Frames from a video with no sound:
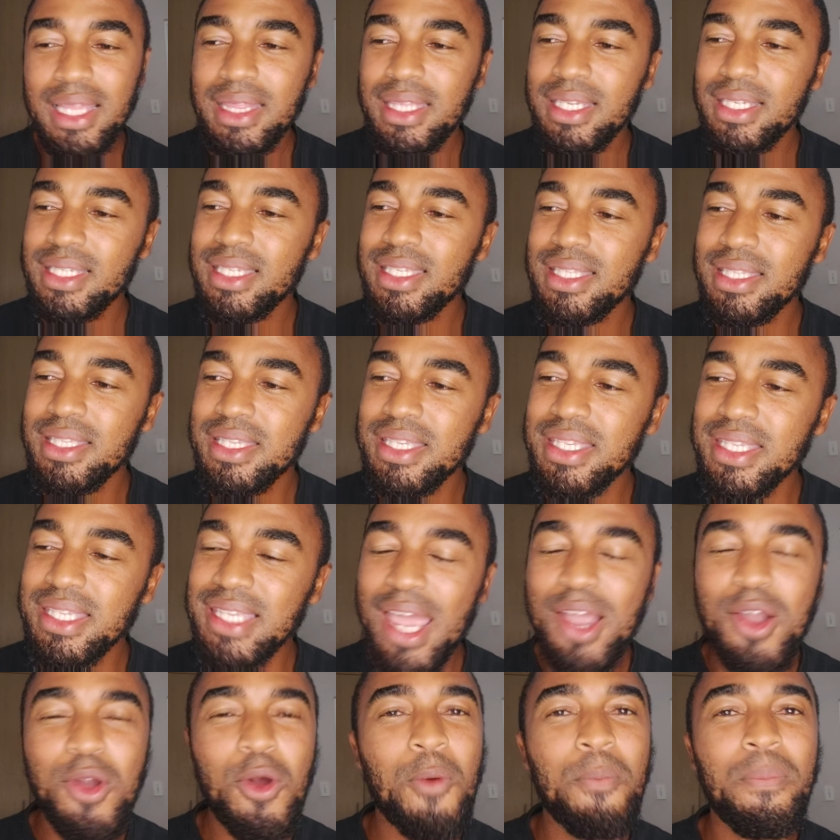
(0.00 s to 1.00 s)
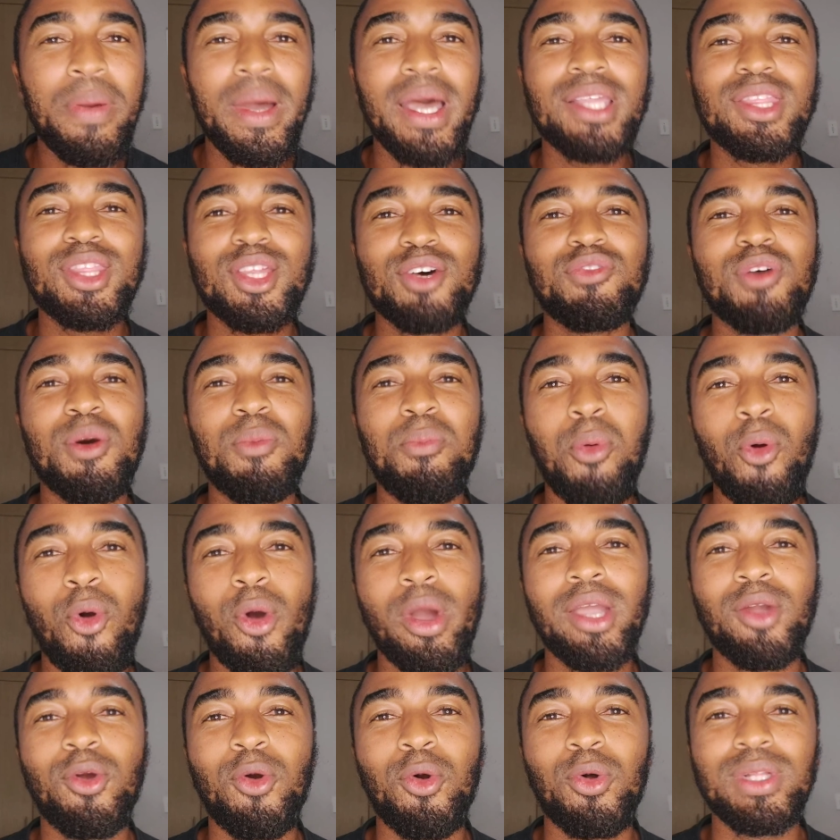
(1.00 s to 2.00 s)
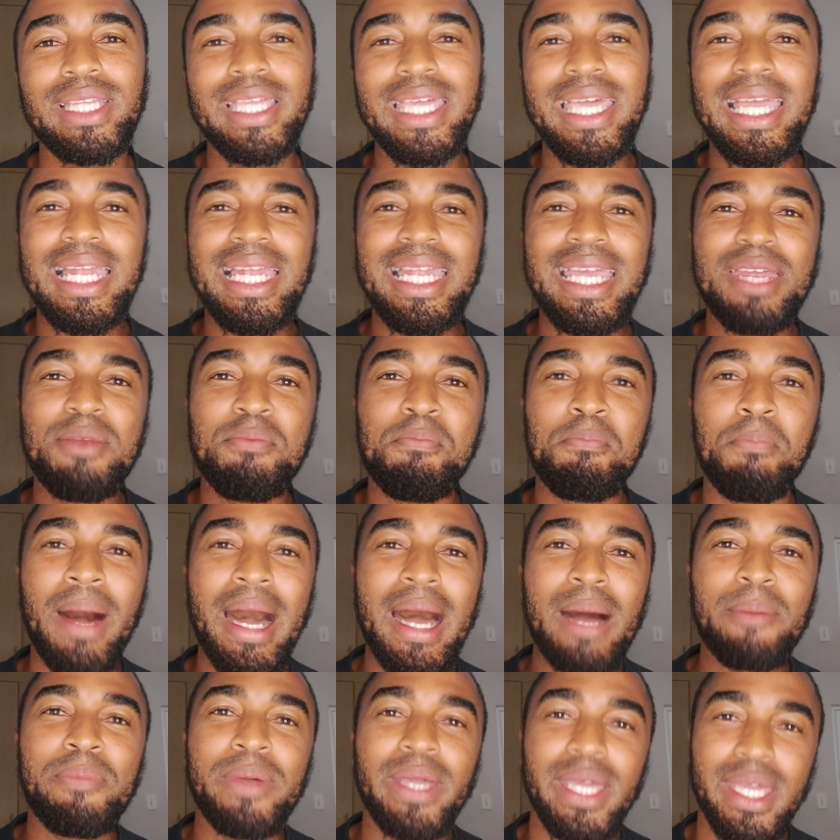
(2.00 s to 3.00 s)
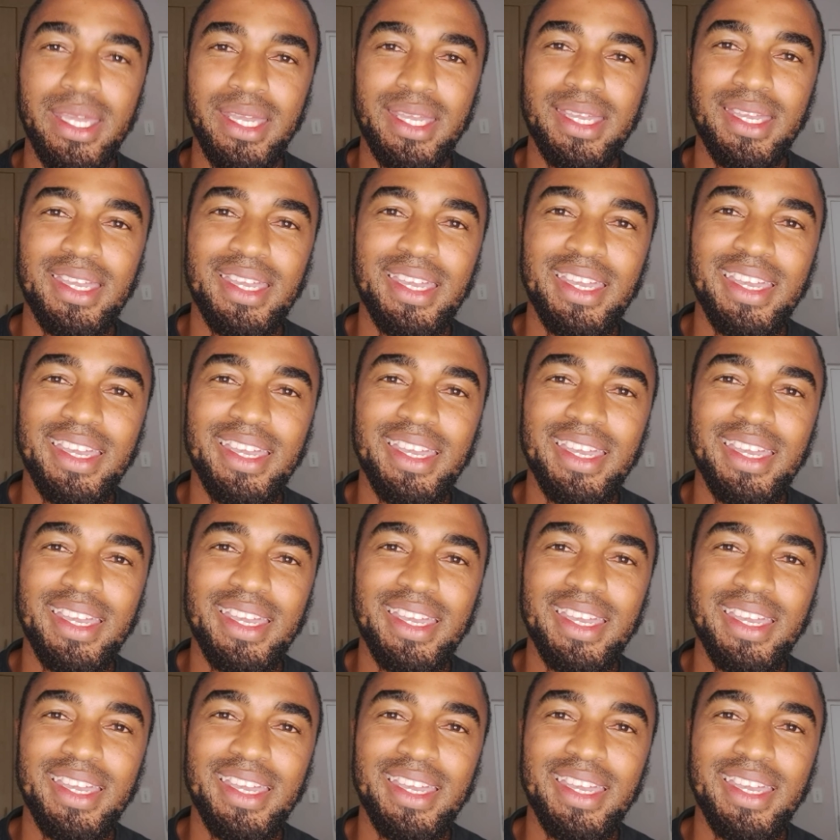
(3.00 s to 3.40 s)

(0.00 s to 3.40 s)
then this psychopath of a boy called Kylian Mbappé